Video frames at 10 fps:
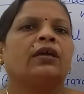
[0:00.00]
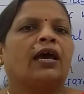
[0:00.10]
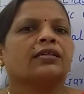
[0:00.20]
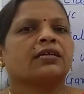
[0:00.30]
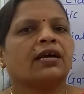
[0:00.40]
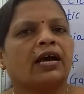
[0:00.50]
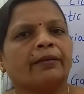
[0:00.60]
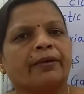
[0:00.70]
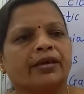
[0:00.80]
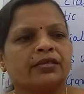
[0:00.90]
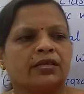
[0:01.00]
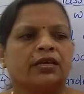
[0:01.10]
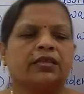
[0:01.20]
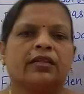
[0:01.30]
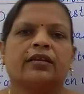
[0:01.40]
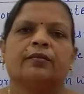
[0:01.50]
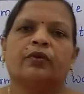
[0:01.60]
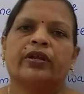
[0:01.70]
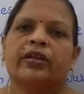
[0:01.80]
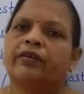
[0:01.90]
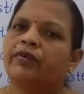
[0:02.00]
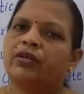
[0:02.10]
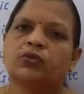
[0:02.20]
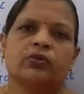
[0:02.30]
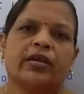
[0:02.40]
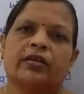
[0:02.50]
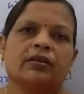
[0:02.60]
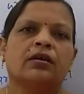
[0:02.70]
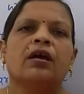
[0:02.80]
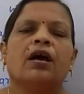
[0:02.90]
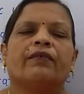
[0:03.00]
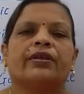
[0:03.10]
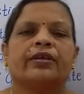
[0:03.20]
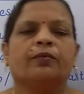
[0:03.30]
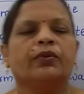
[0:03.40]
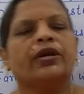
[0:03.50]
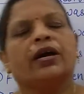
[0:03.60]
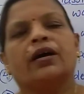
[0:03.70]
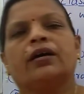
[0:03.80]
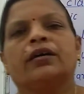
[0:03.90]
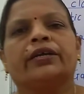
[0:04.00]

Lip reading: as a garbage in that Yamuna river, so that our Yamuna,